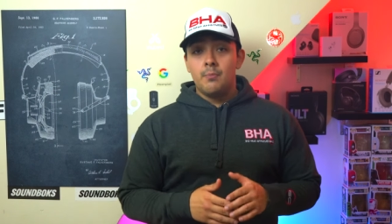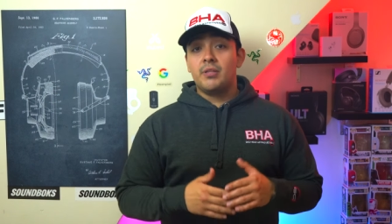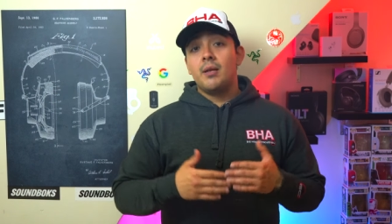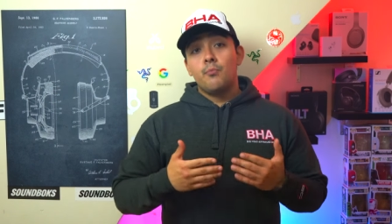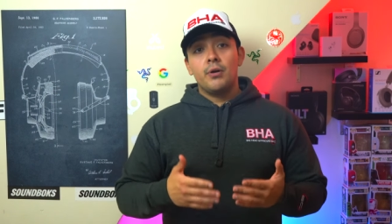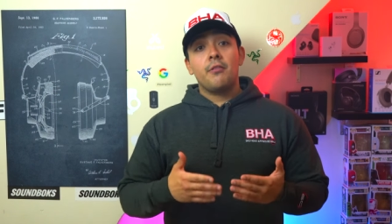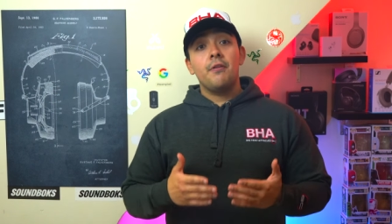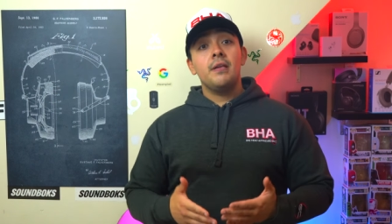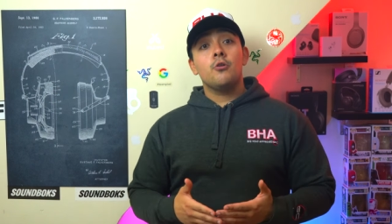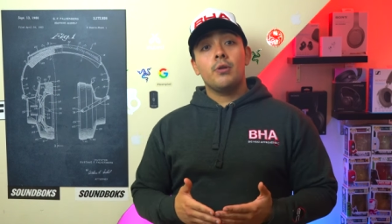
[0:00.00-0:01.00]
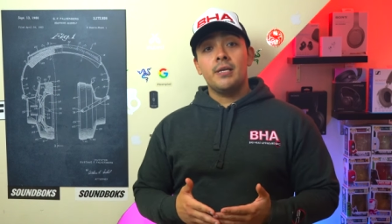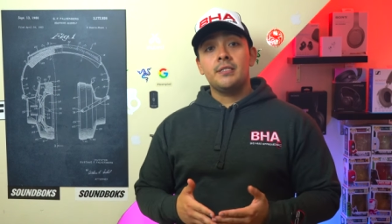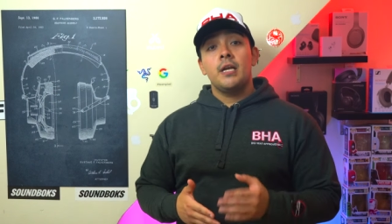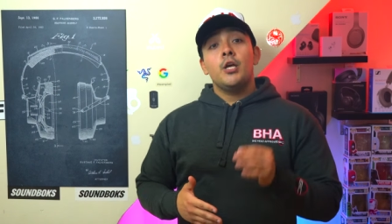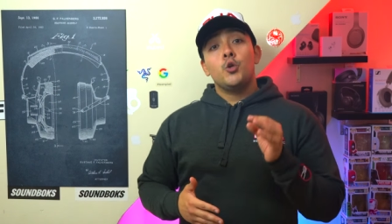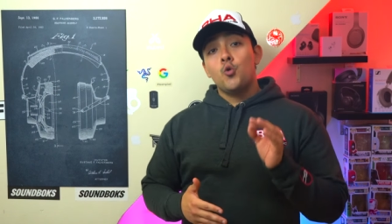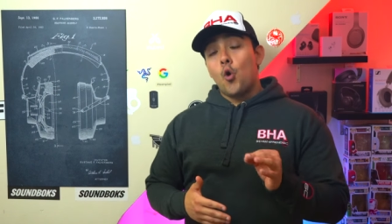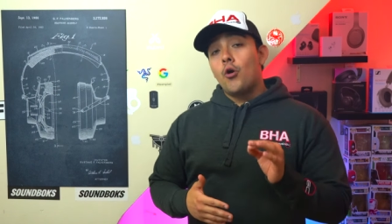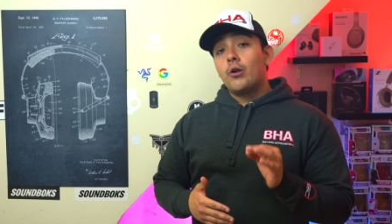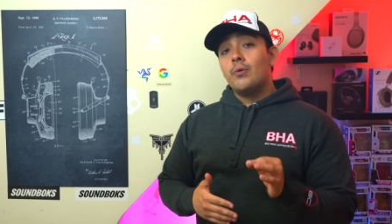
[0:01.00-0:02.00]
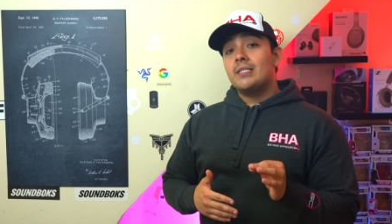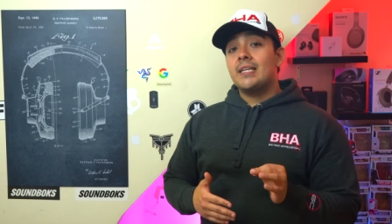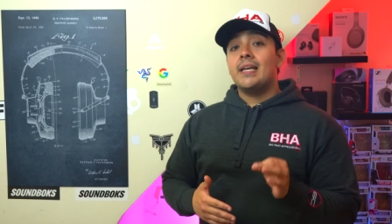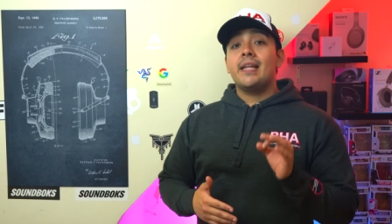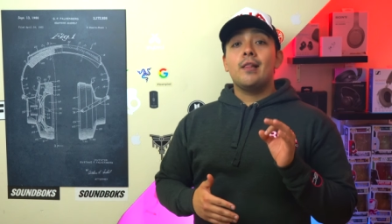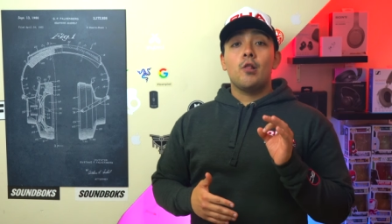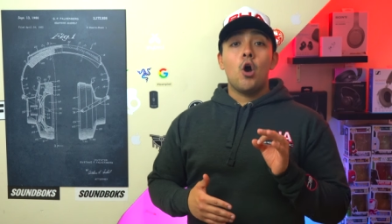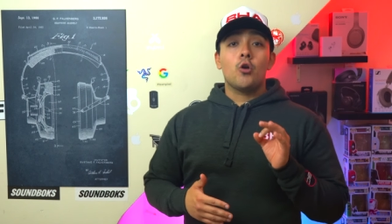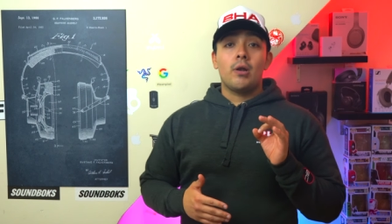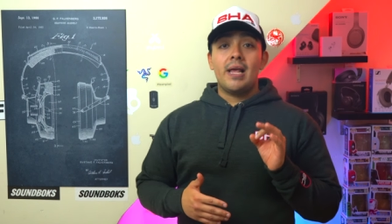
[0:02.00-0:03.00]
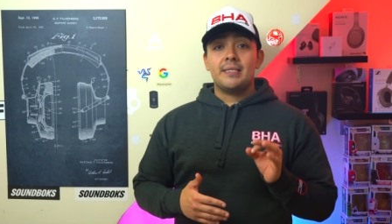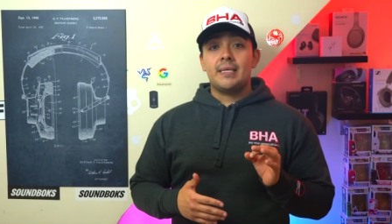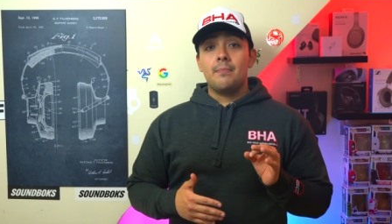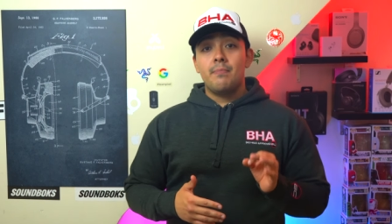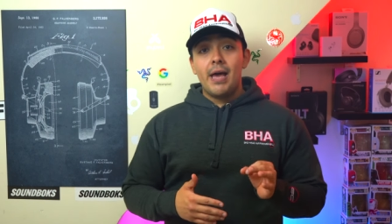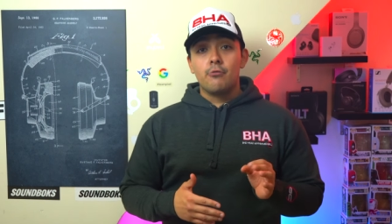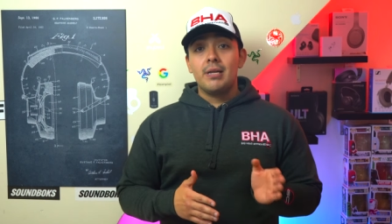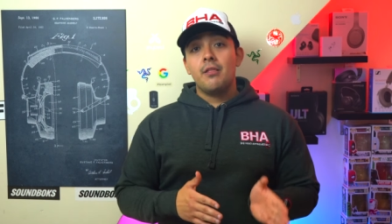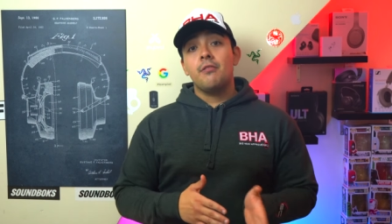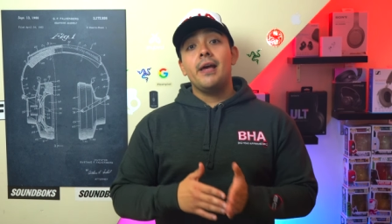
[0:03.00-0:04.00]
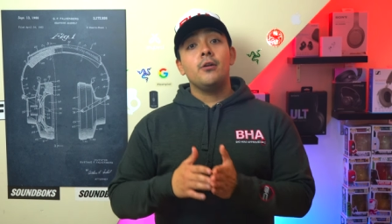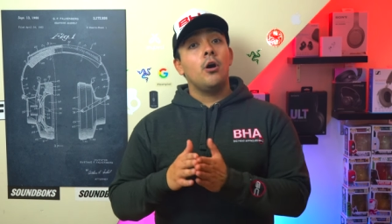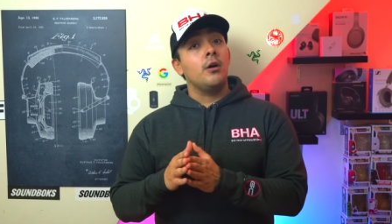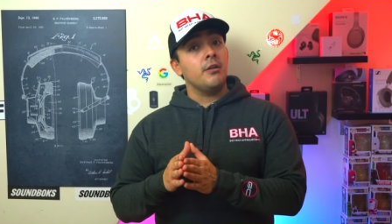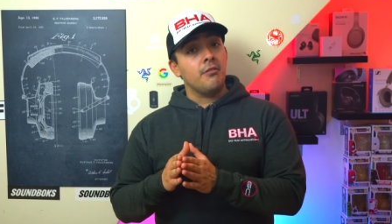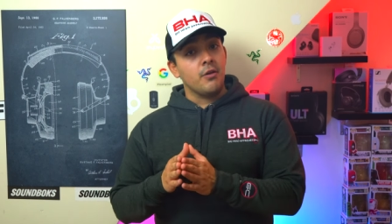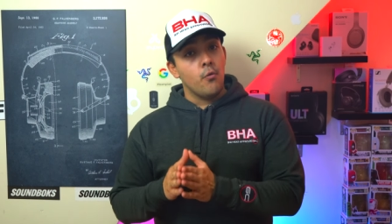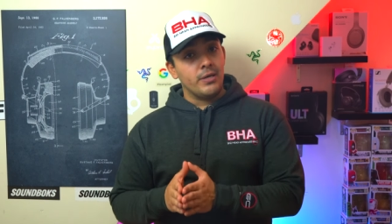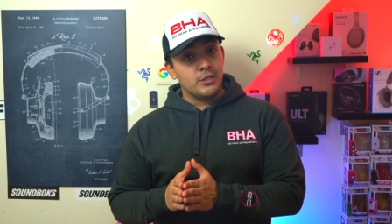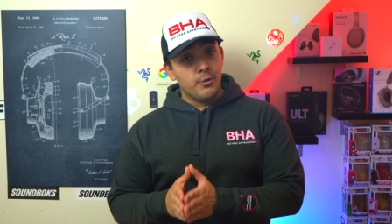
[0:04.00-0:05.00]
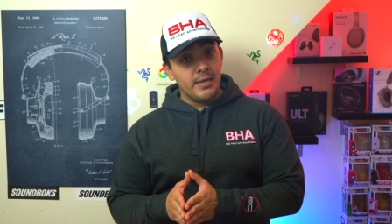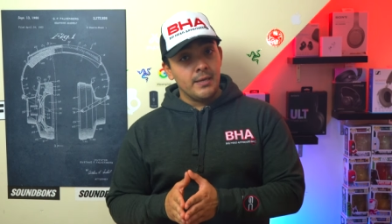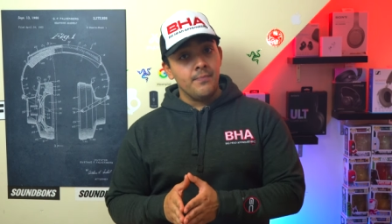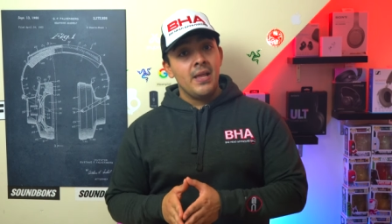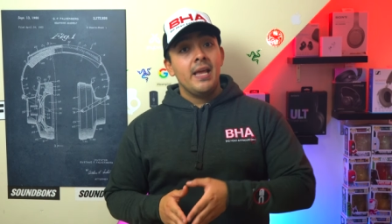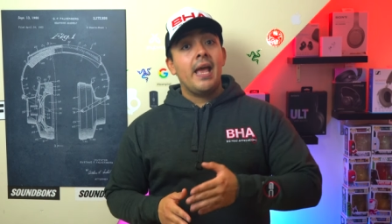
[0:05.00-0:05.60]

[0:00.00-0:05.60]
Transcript: But the important thing here is you are going to get a longer lasting battery than on the 120,